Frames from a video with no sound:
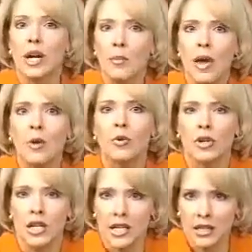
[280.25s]
We come
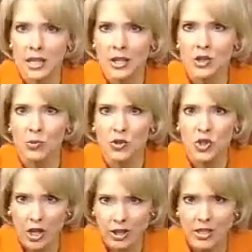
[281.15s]
back, we're going to hit the kitchen
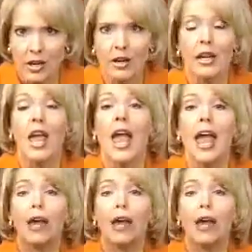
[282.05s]
with Shelley Young